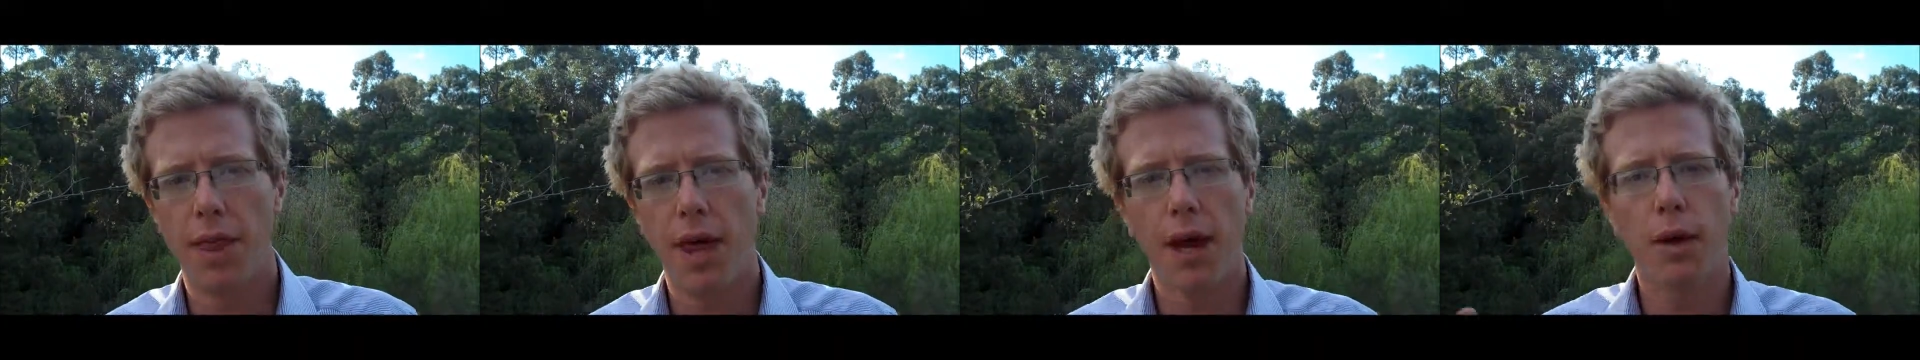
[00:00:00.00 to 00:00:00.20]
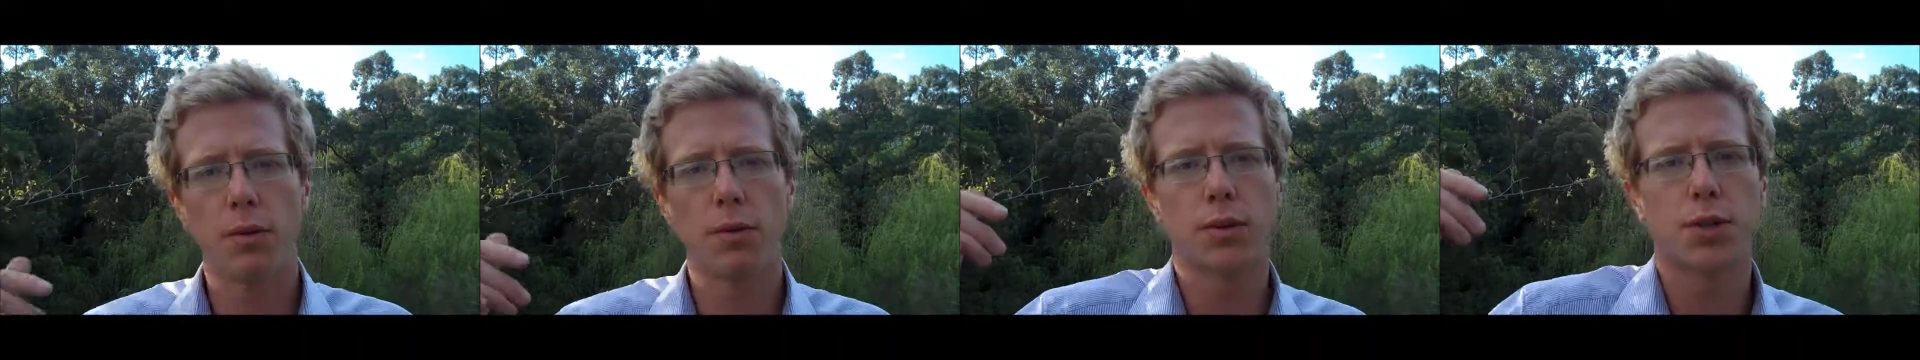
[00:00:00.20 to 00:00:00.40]

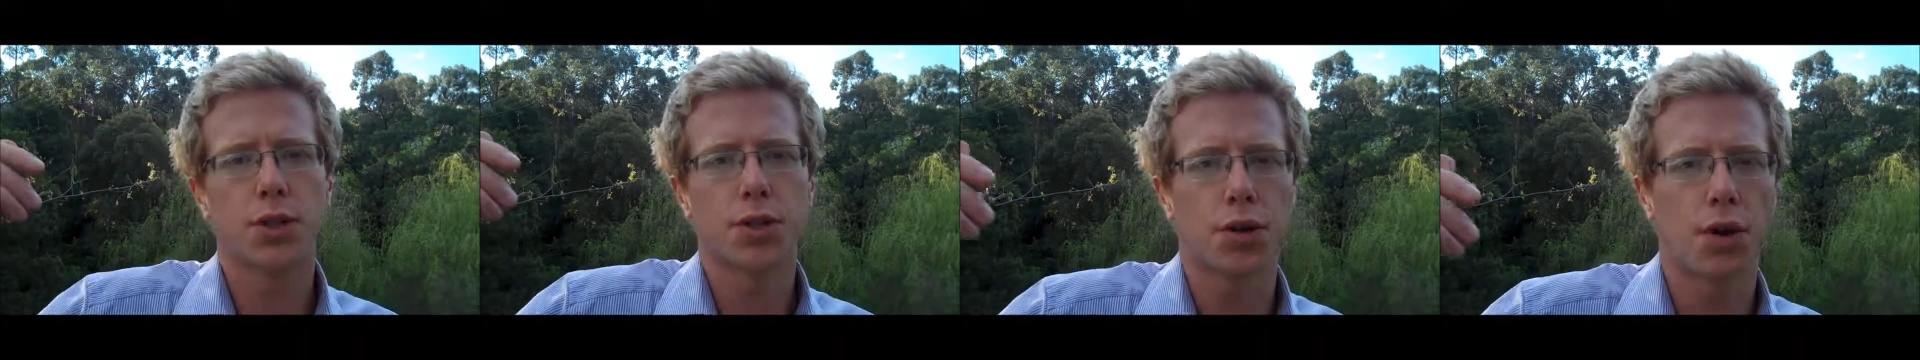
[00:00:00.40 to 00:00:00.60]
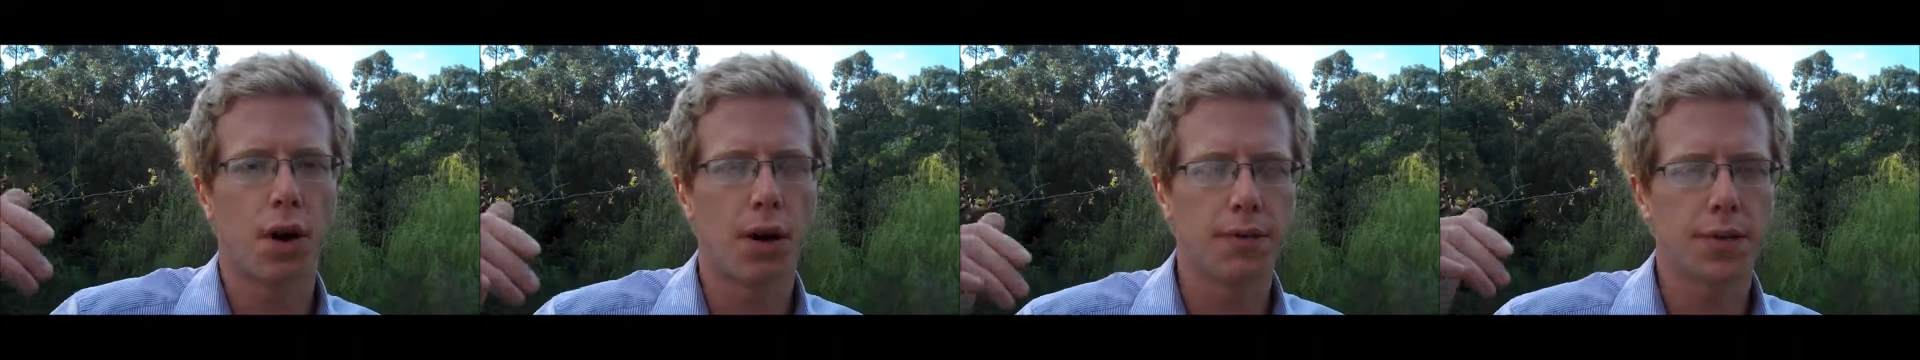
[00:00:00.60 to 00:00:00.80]
they will
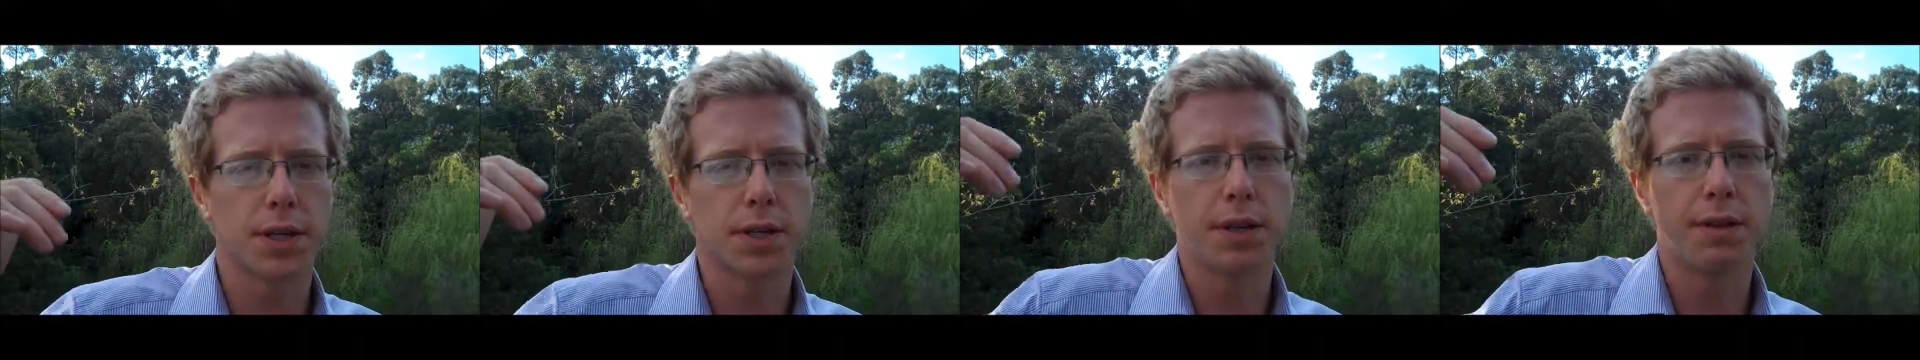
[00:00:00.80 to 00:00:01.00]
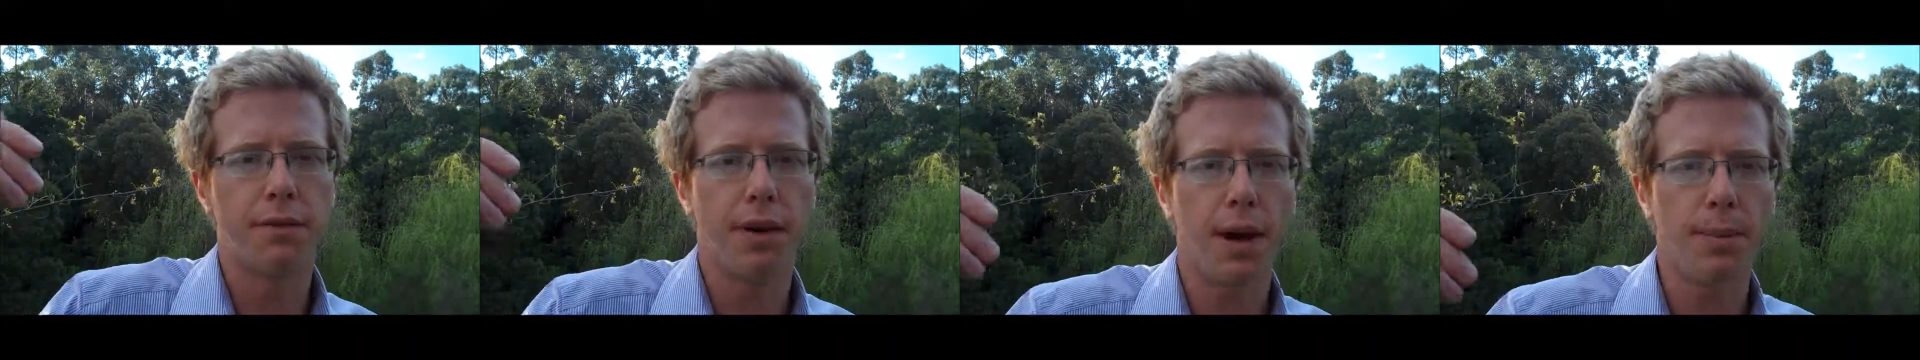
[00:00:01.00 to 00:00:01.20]
strive to
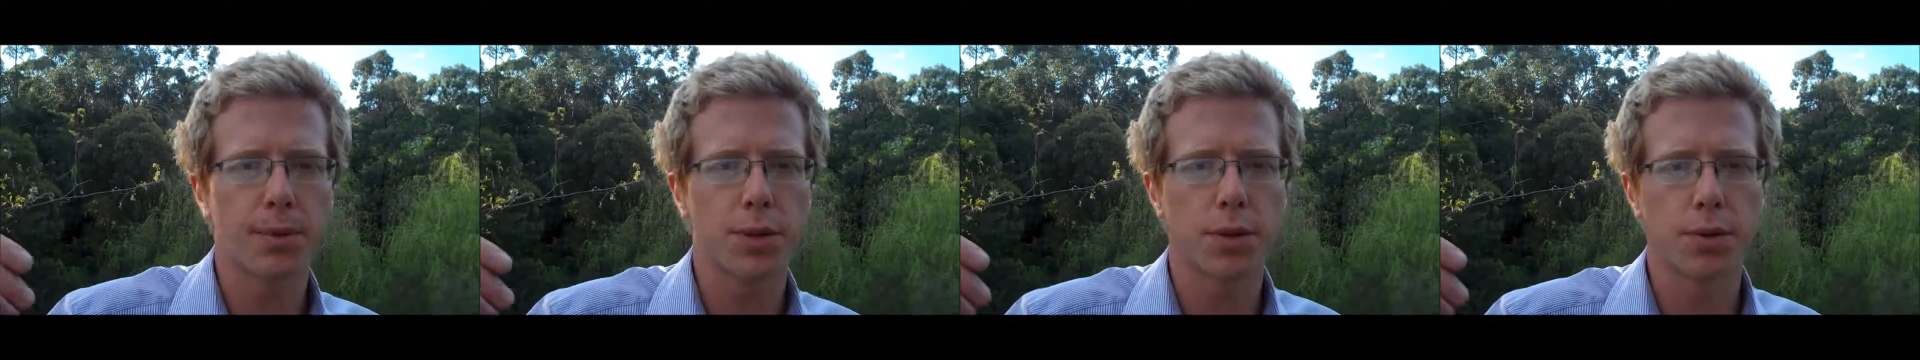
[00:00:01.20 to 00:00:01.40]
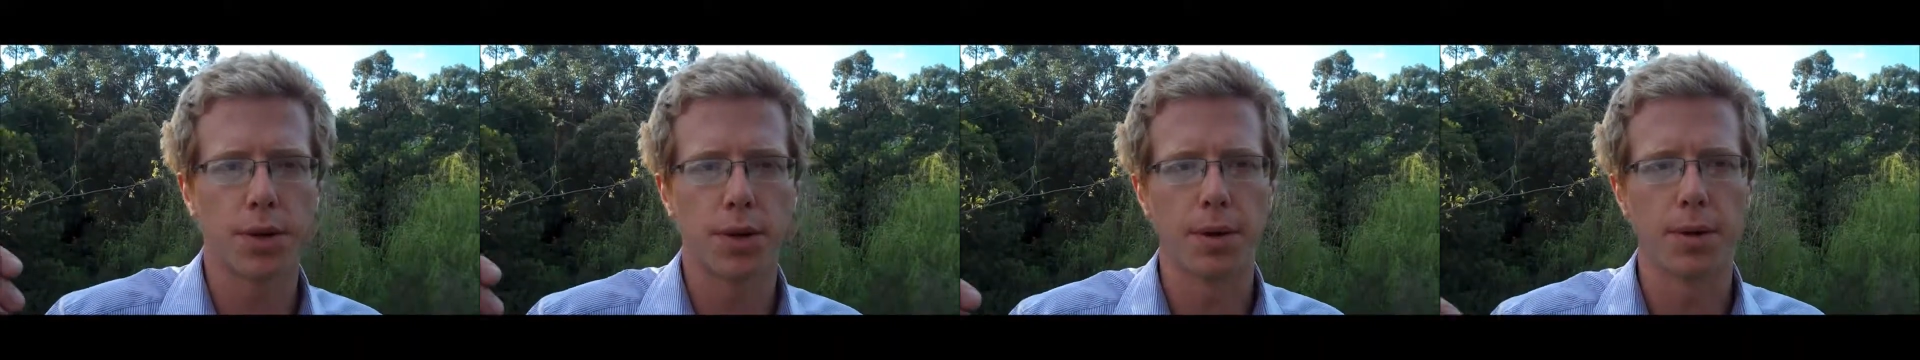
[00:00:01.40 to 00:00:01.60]
live up
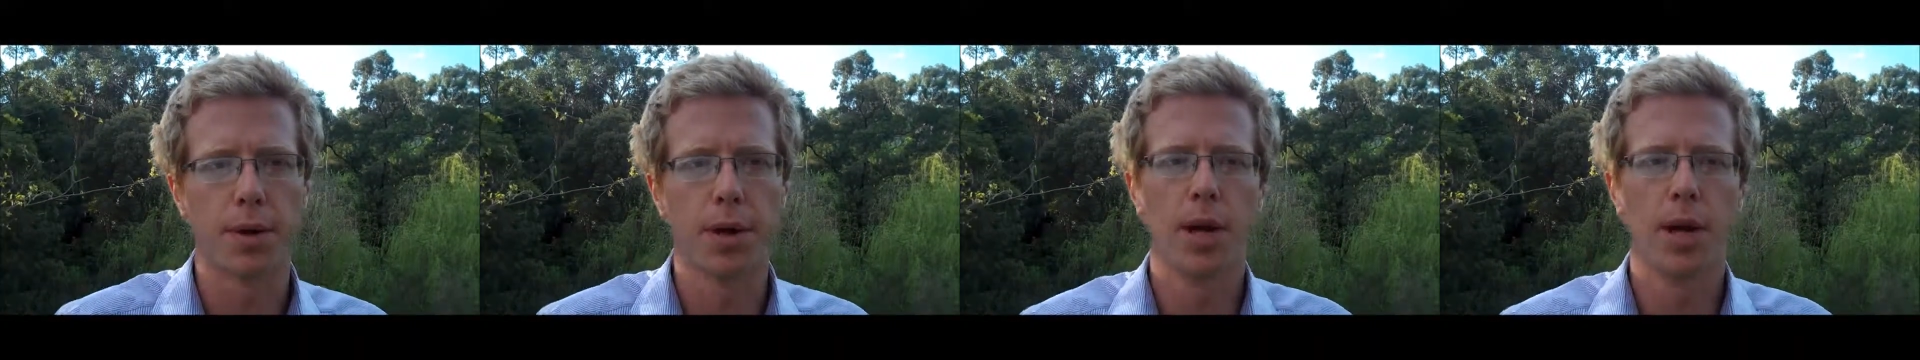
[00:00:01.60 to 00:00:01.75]
to it,